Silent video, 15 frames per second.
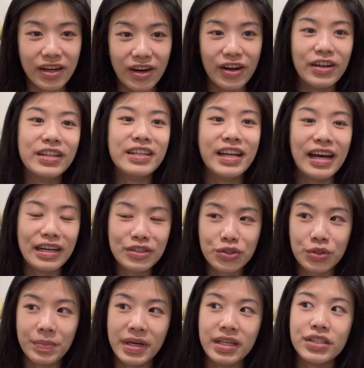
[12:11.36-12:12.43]
on an
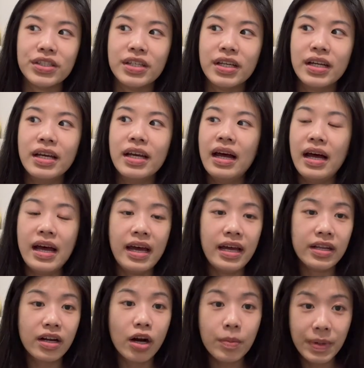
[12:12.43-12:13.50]
actual patient.
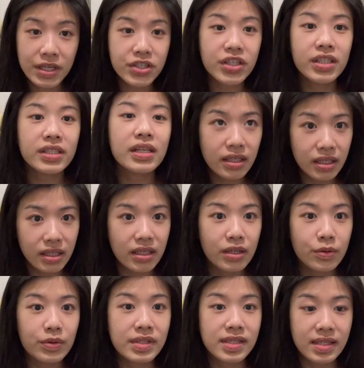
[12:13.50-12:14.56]
And our patient, he
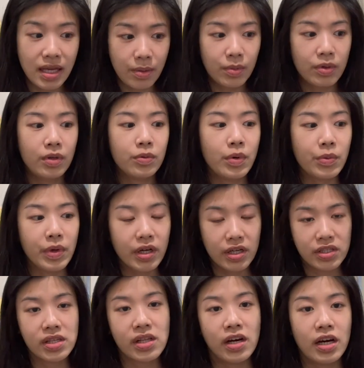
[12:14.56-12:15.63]
was stable when we got
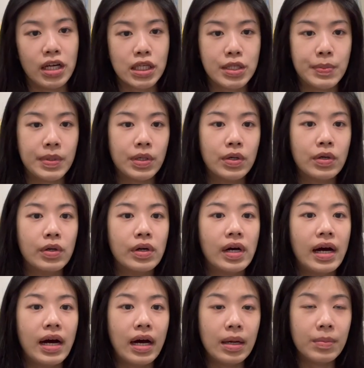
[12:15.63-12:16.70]
to the
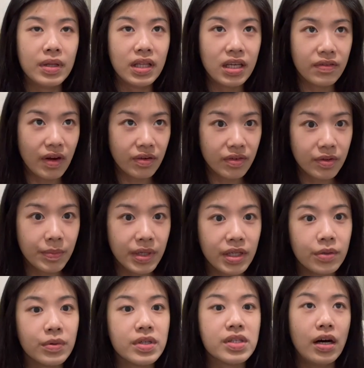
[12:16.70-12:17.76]
hospital. I believe everybody
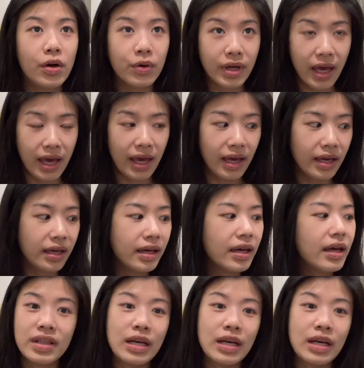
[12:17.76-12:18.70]
was okay.